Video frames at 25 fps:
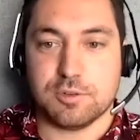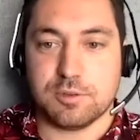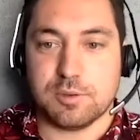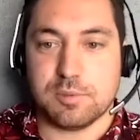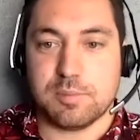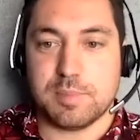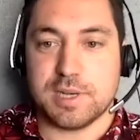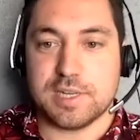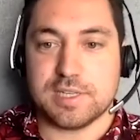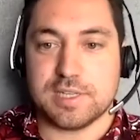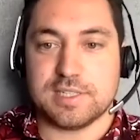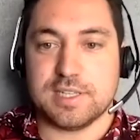
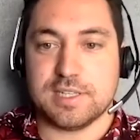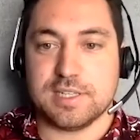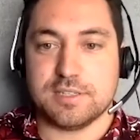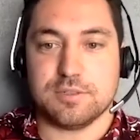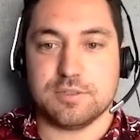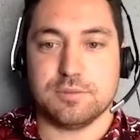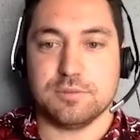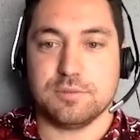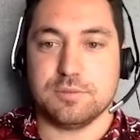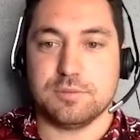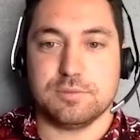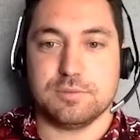ability
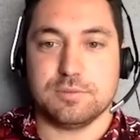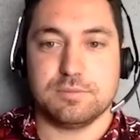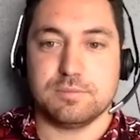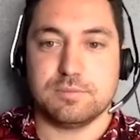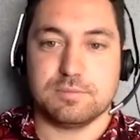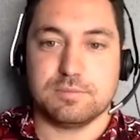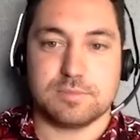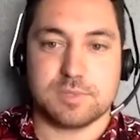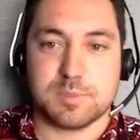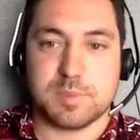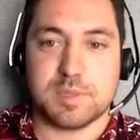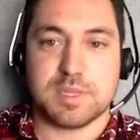to
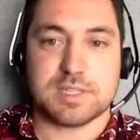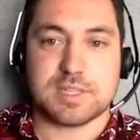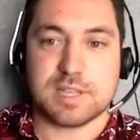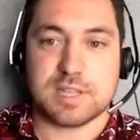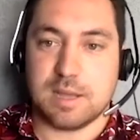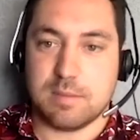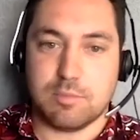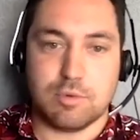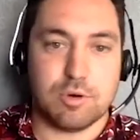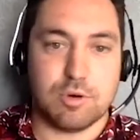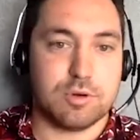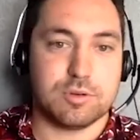speak
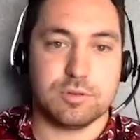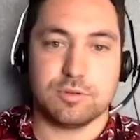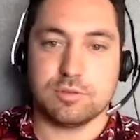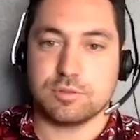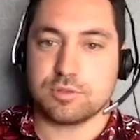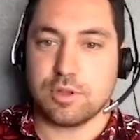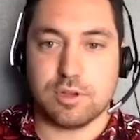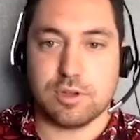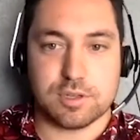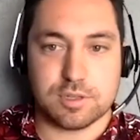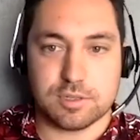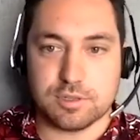Samoan or
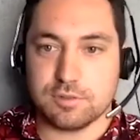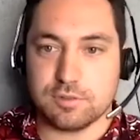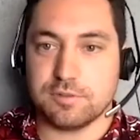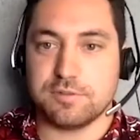Tongan